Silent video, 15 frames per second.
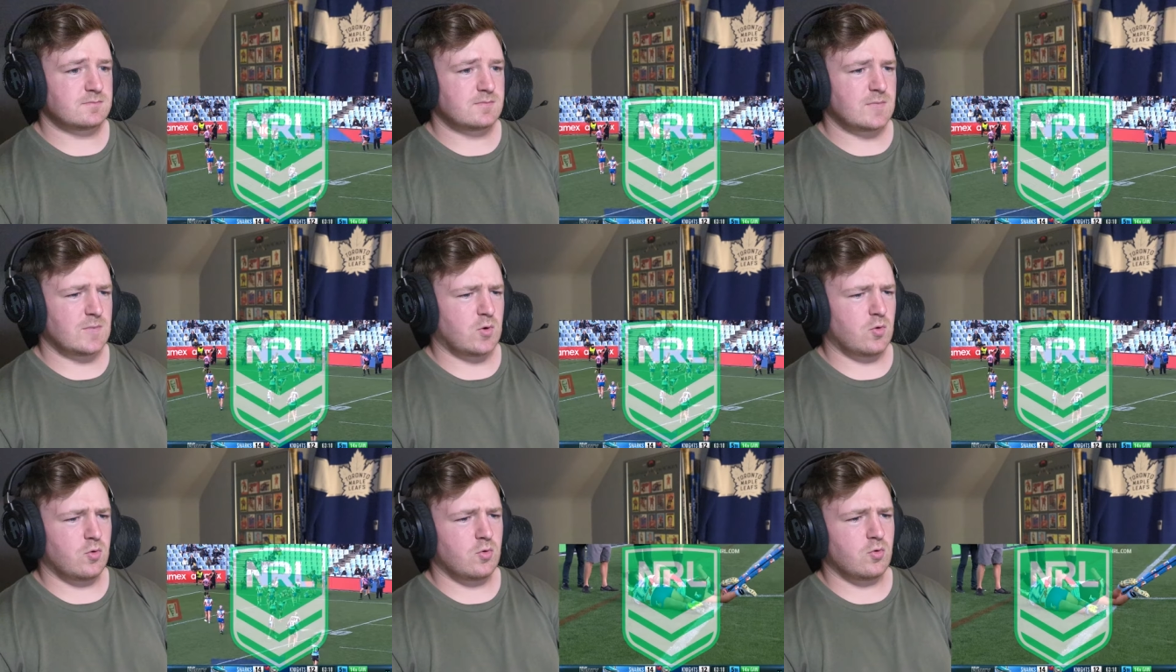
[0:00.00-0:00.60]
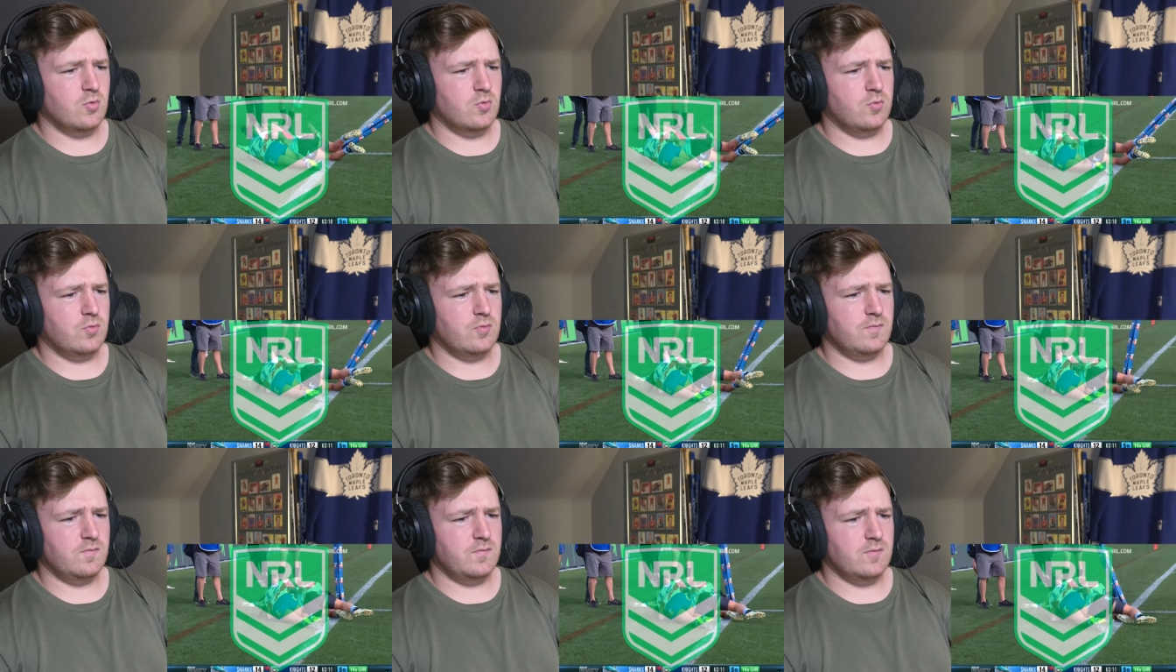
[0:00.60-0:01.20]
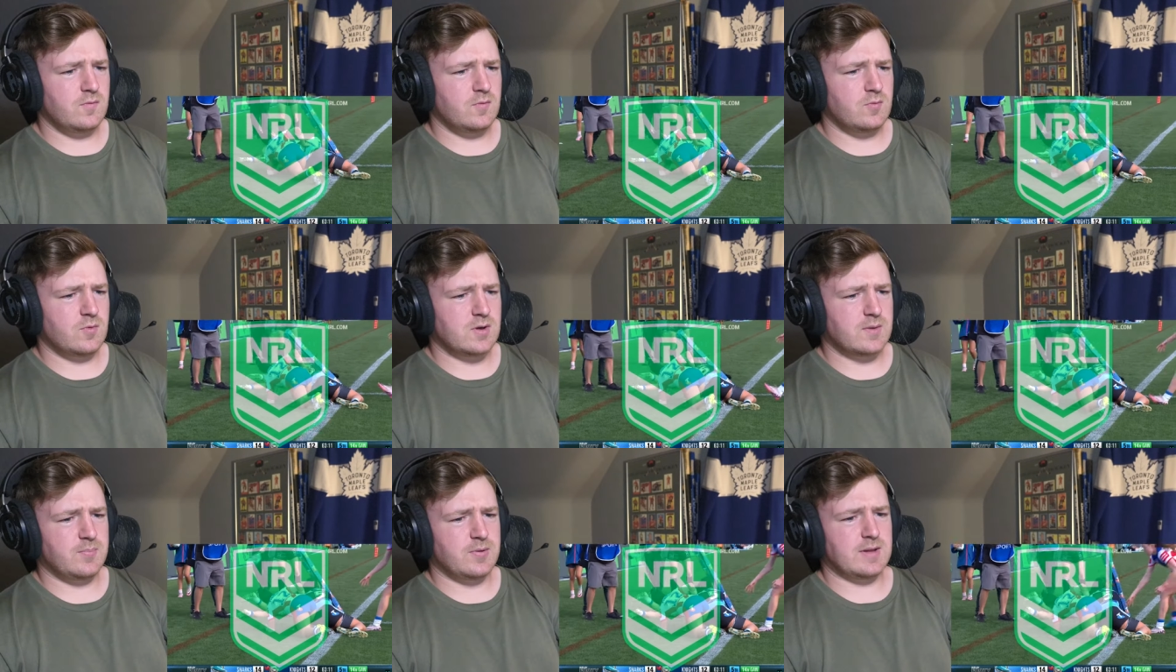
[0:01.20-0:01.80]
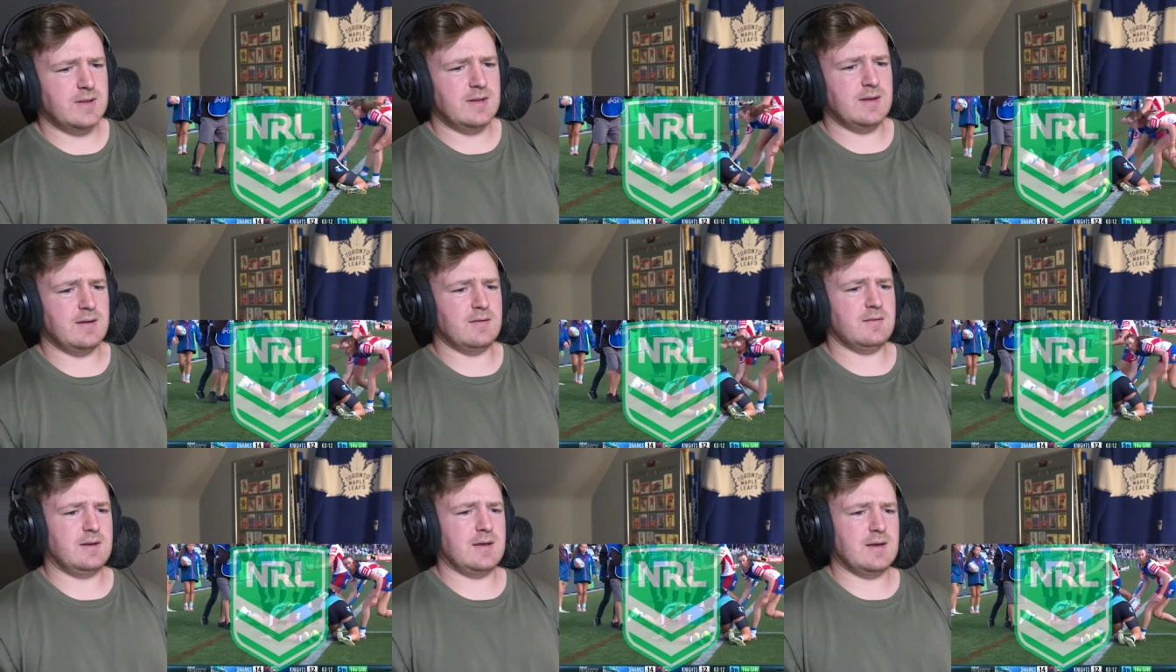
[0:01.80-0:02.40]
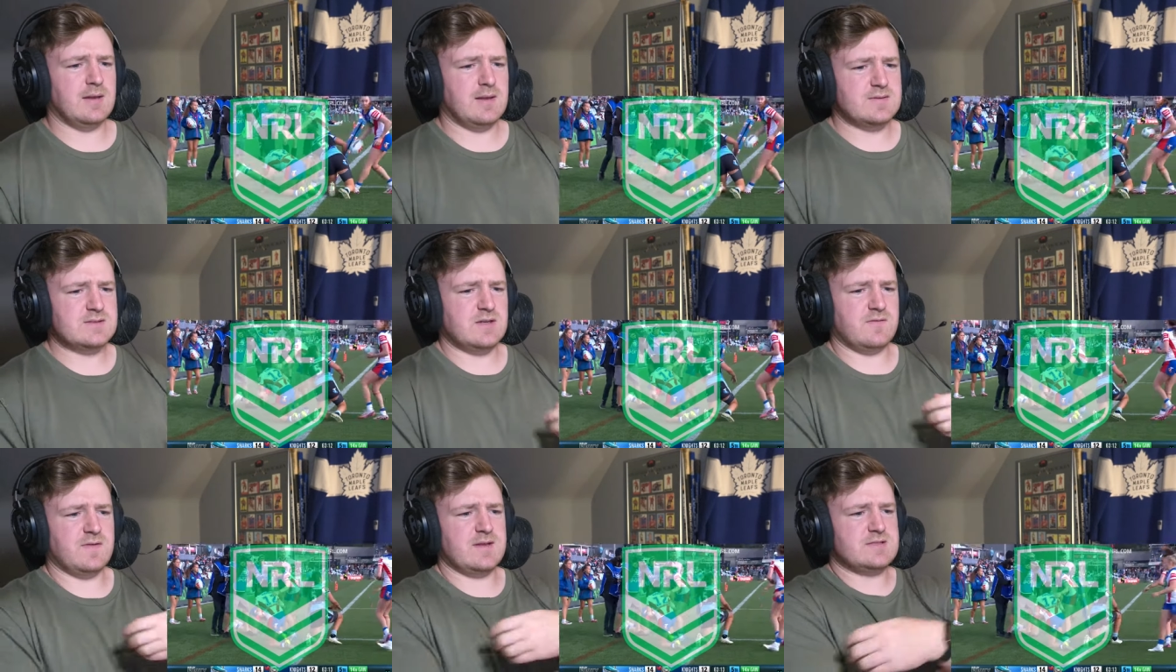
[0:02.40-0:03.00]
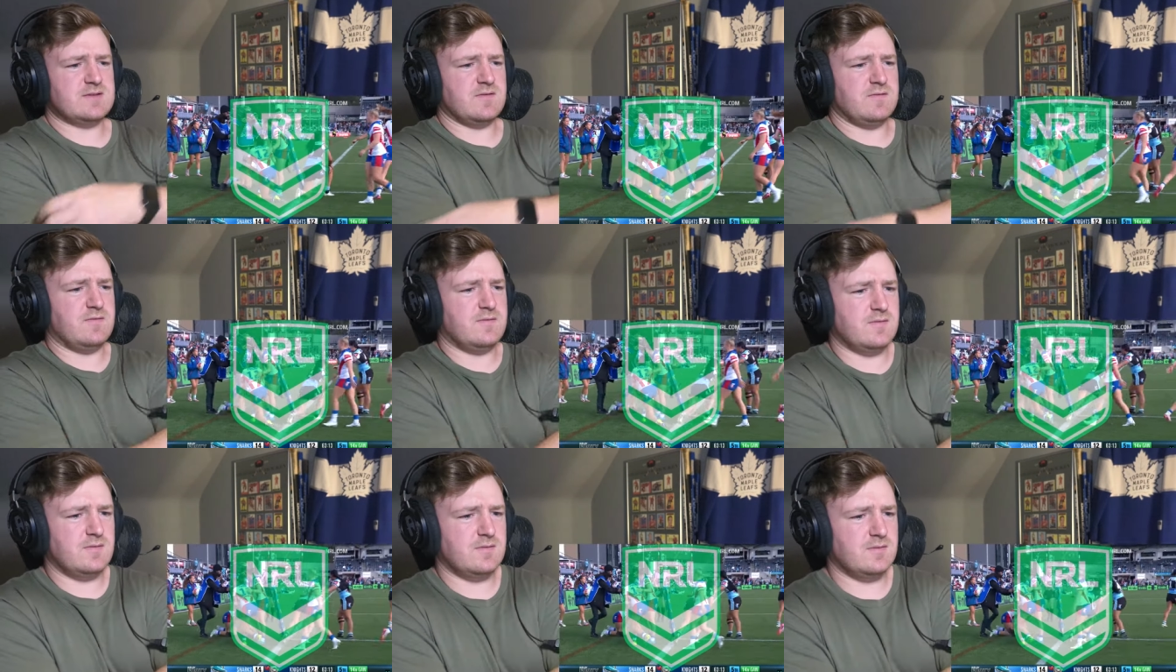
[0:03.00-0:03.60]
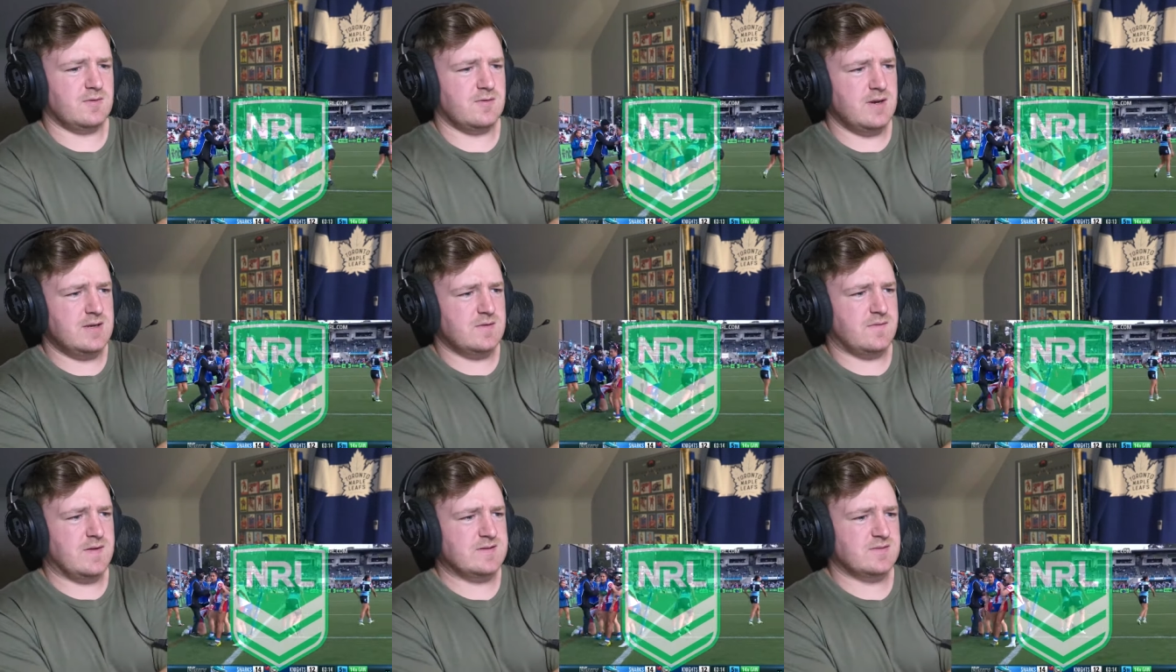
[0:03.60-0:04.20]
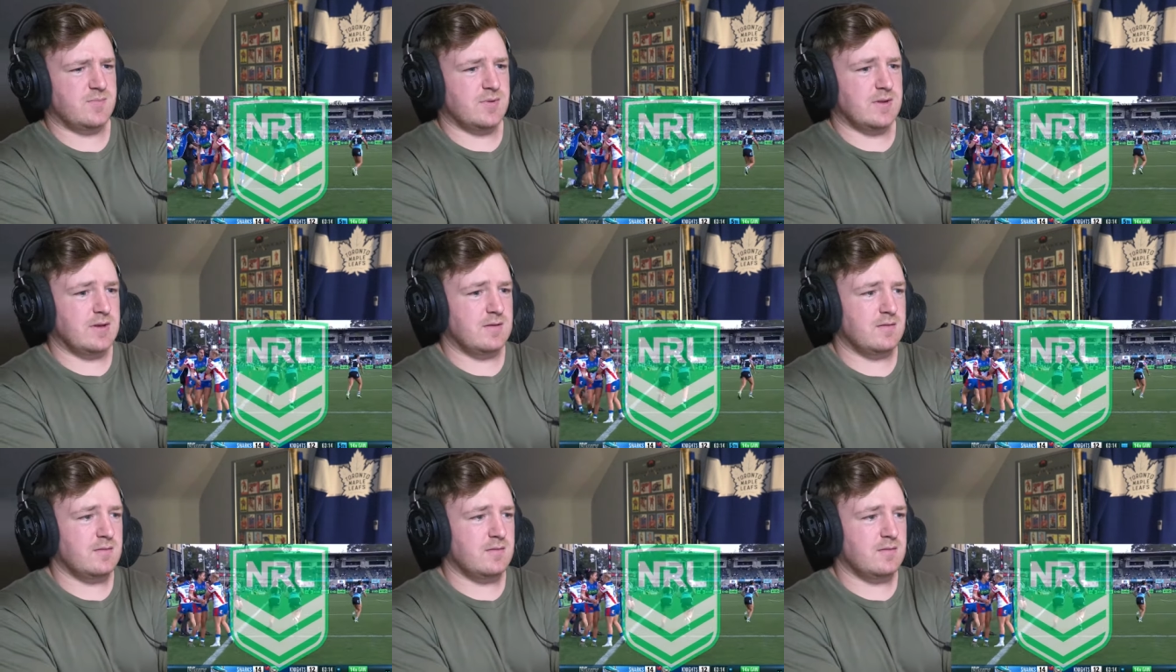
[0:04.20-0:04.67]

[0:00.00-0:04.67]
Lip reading: Oh, what a play. Yeah, that was a defensive. Great defensive play.